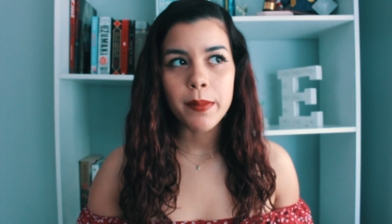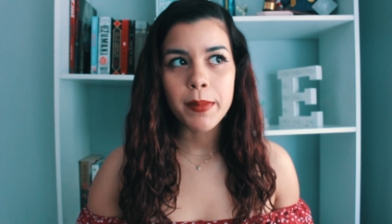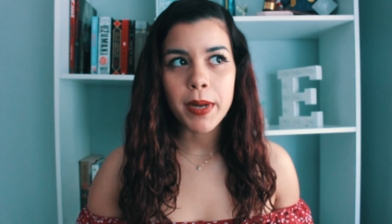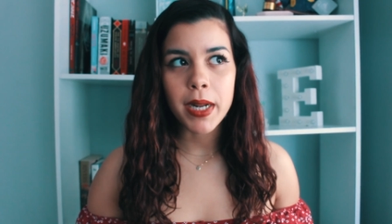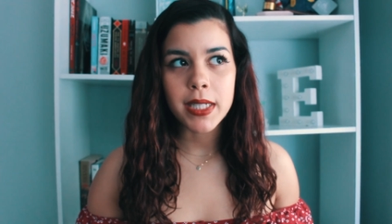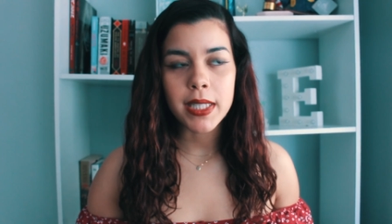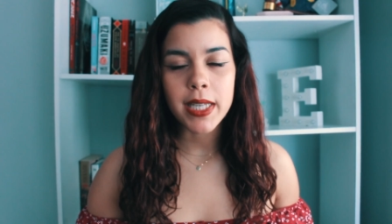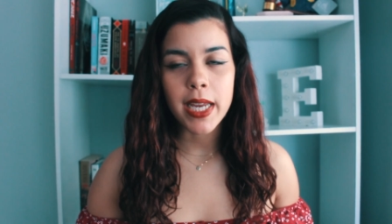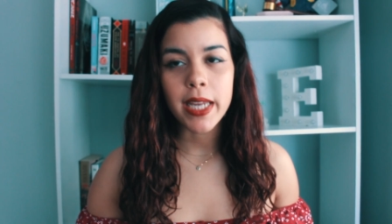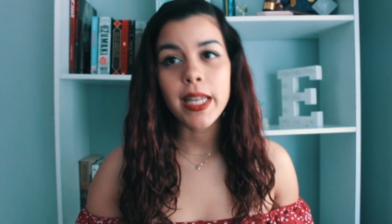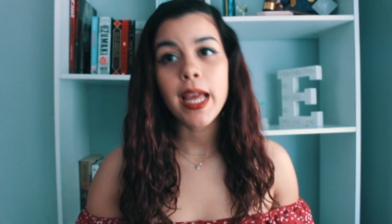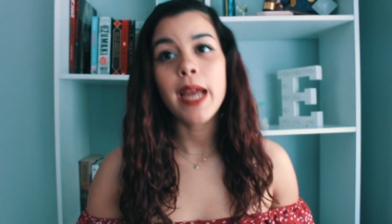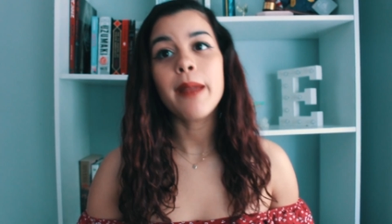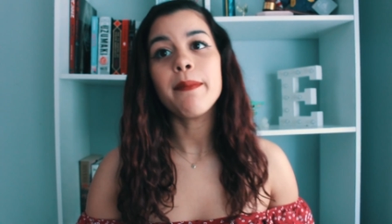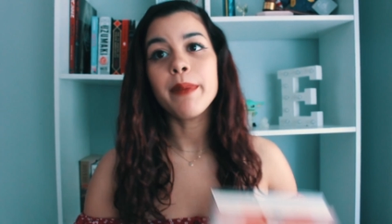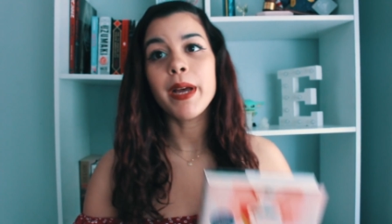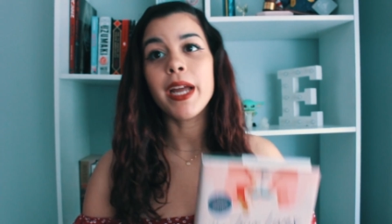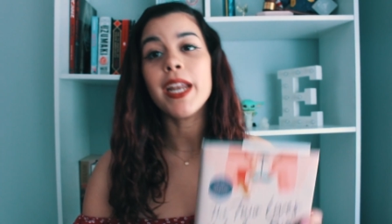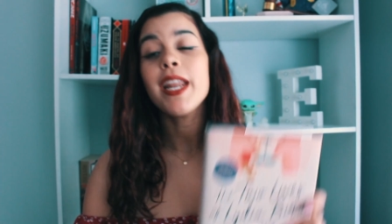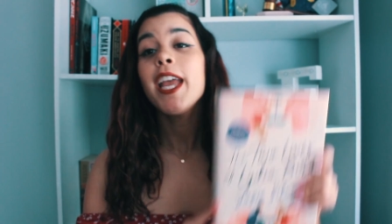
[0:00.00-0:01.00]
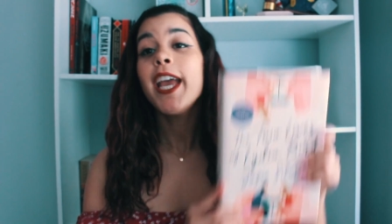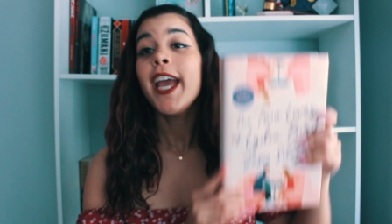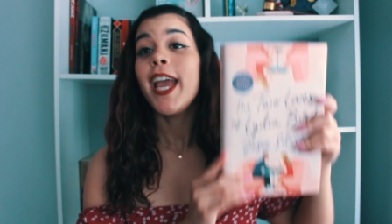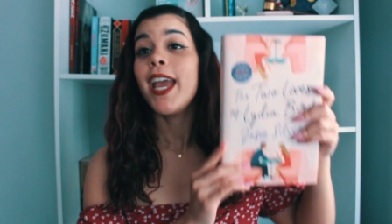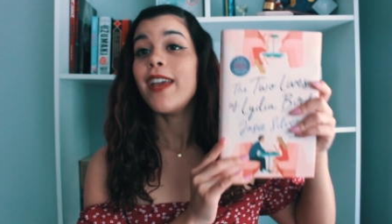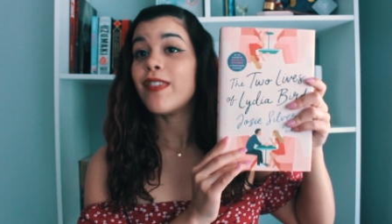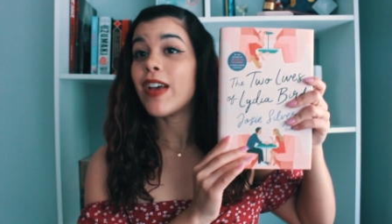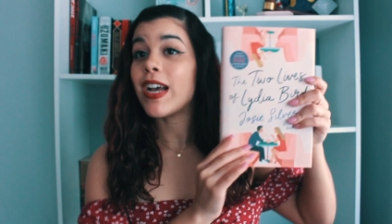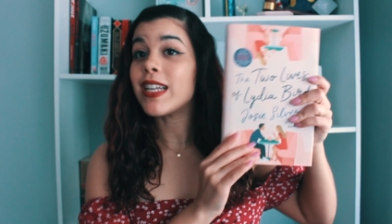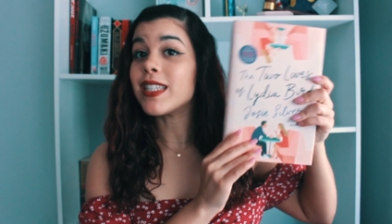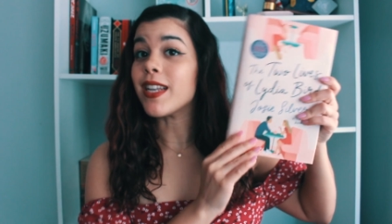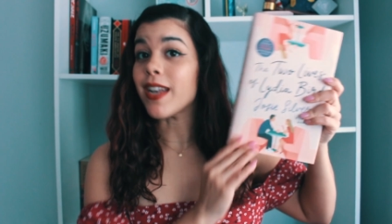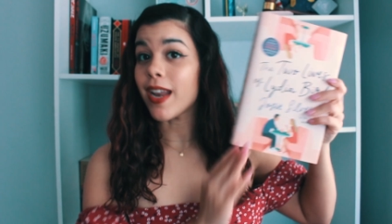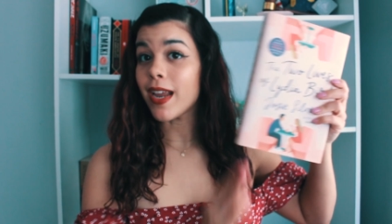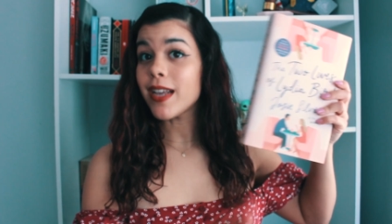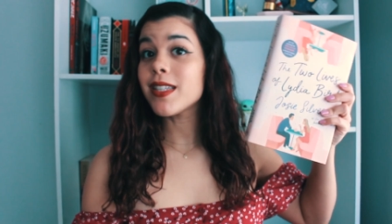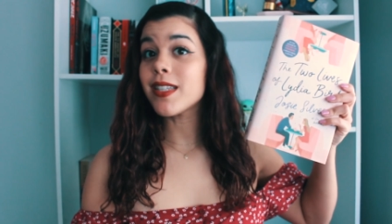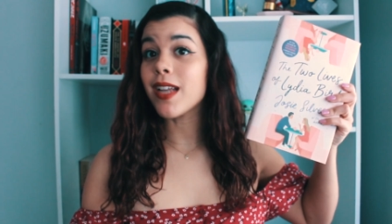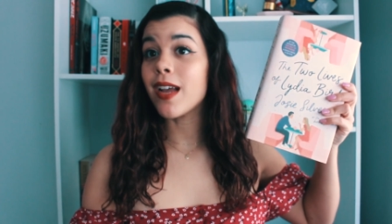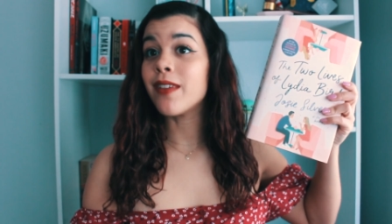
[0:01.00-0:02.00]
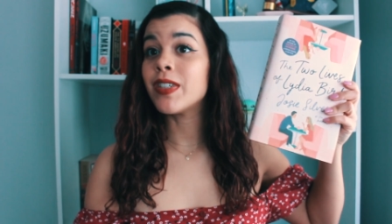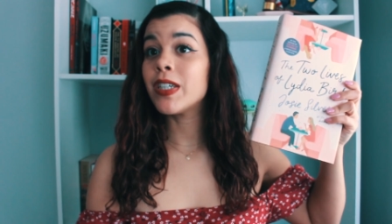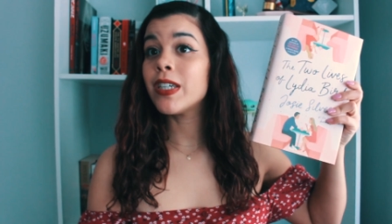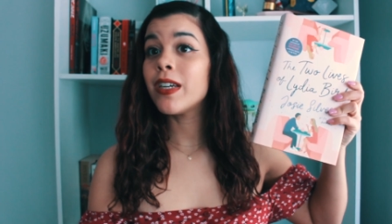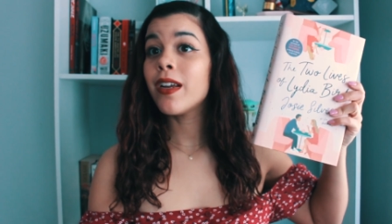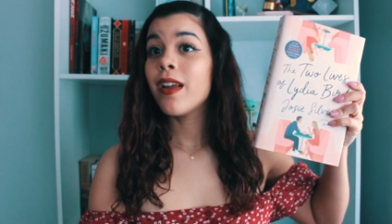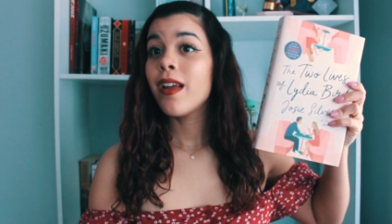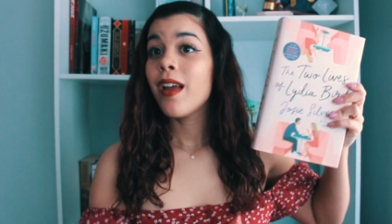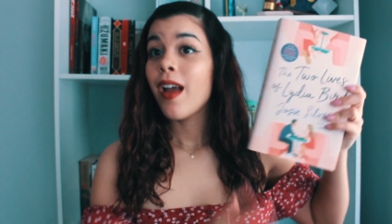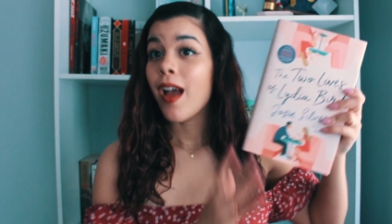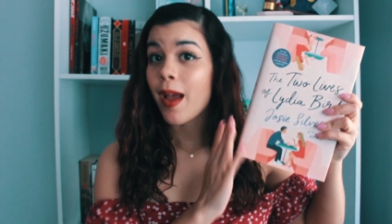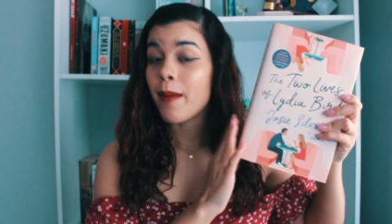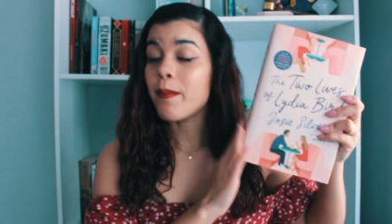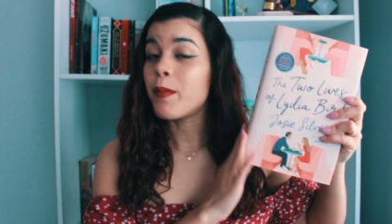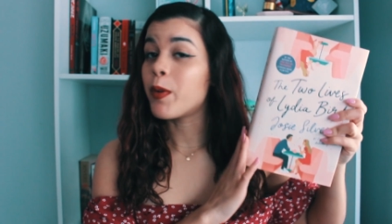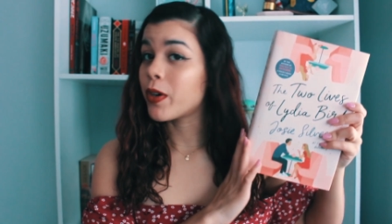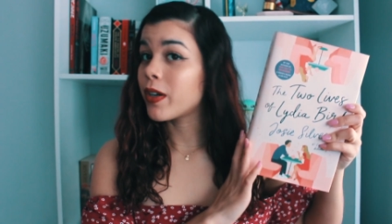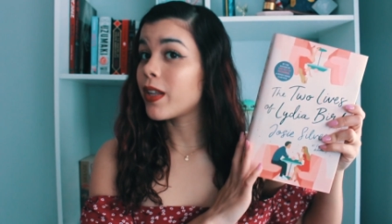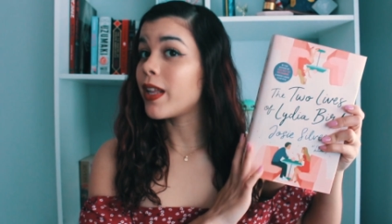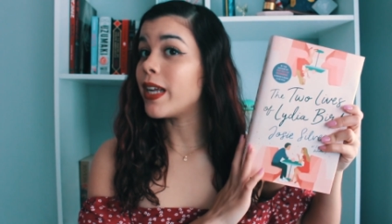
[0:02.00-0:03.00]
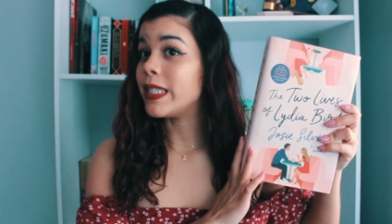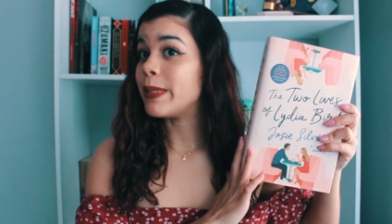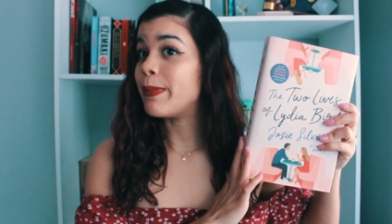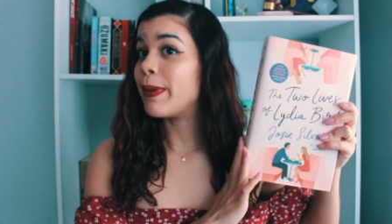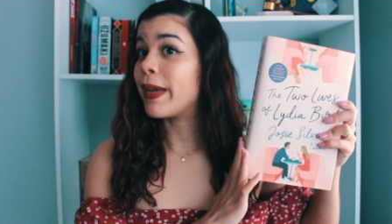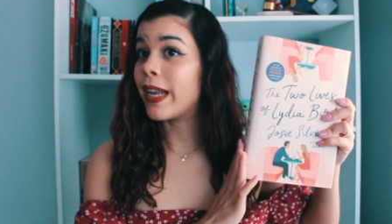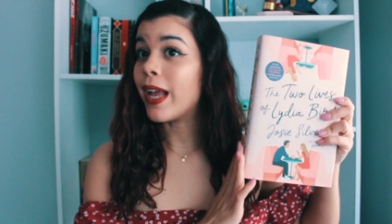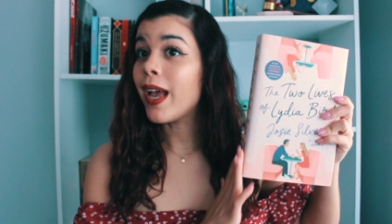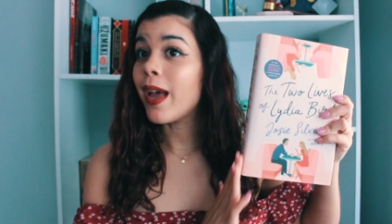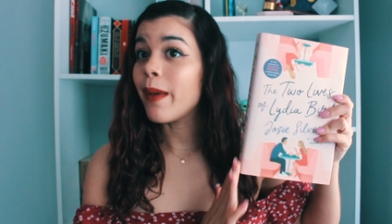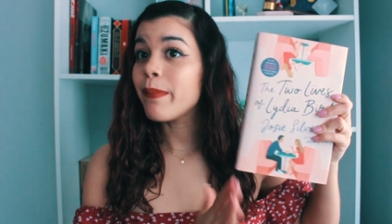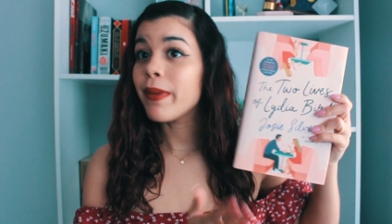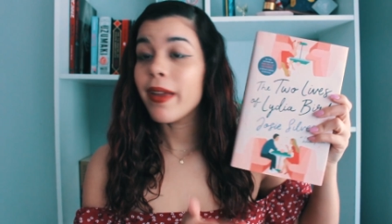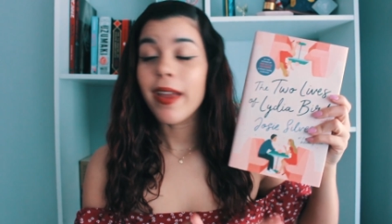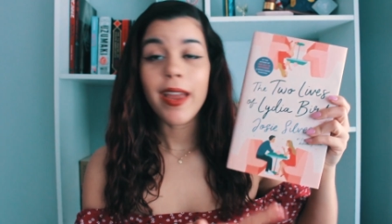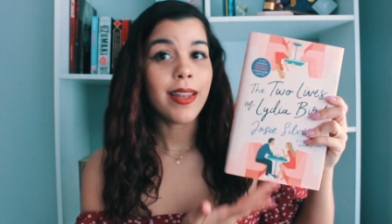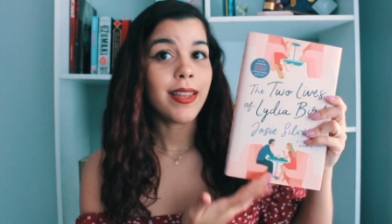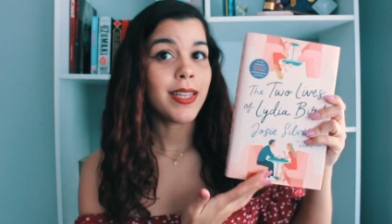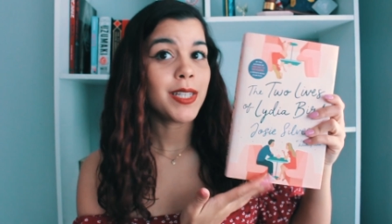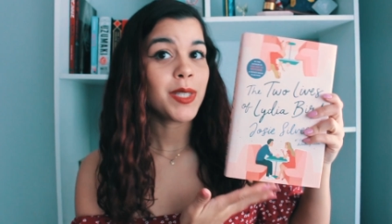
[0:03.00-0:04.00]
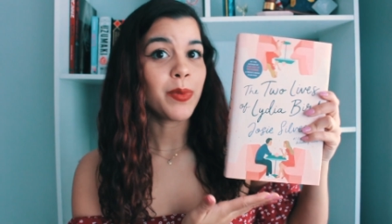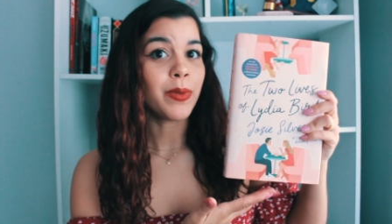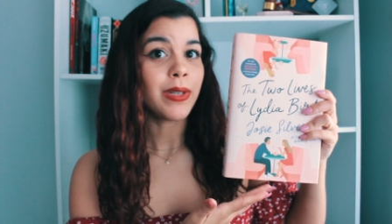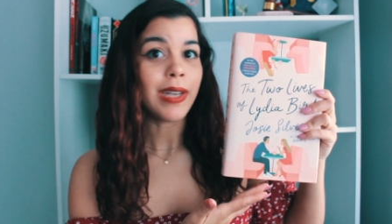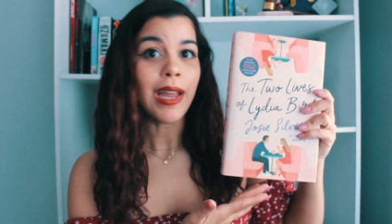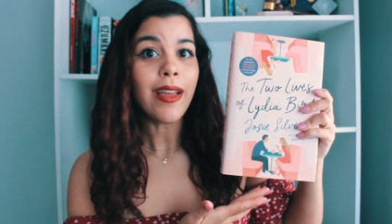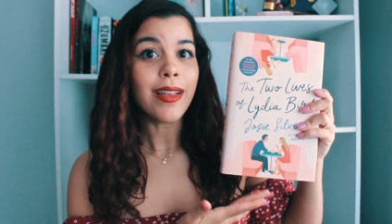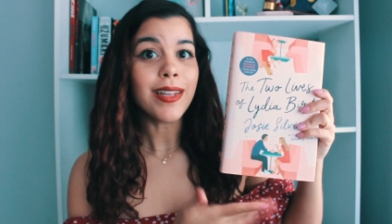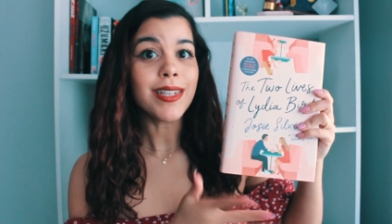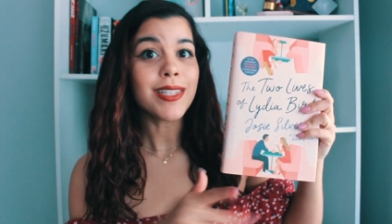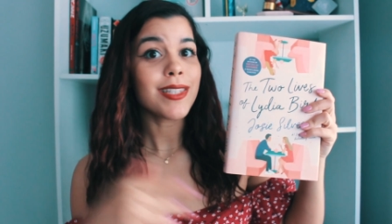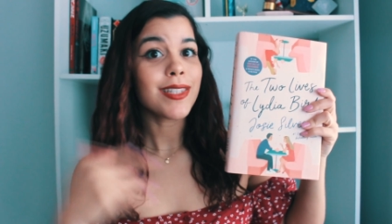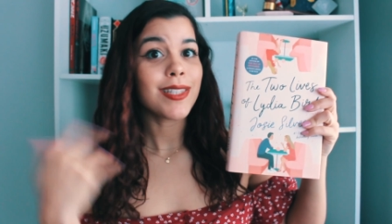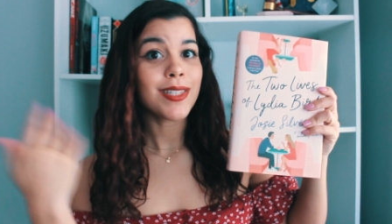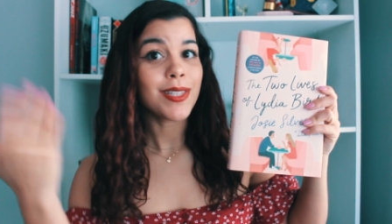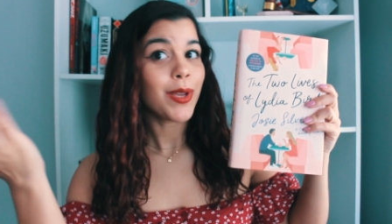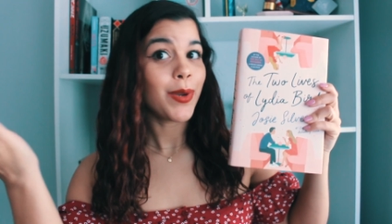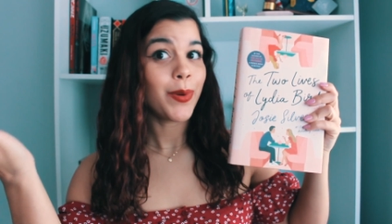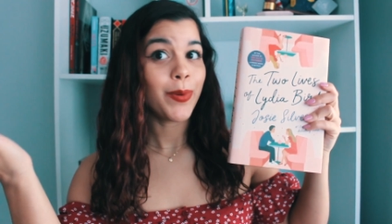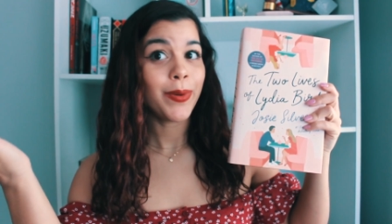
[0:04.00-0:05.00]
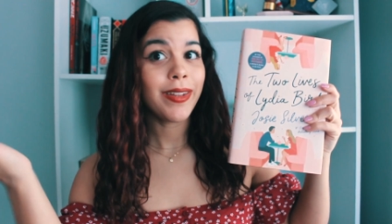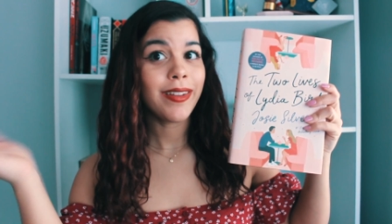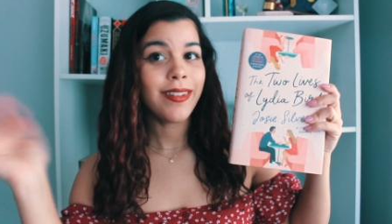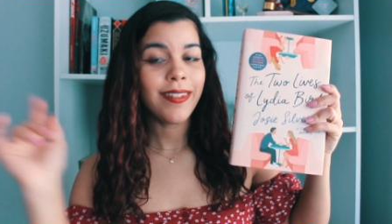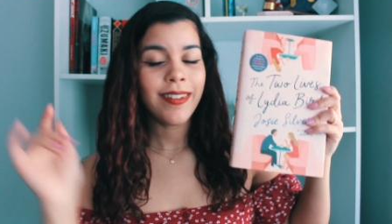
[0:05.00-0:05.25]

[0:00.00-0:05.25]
I'm not saying that. But if it has a nice cover, I'm more inclined to pick it up. And this one does. So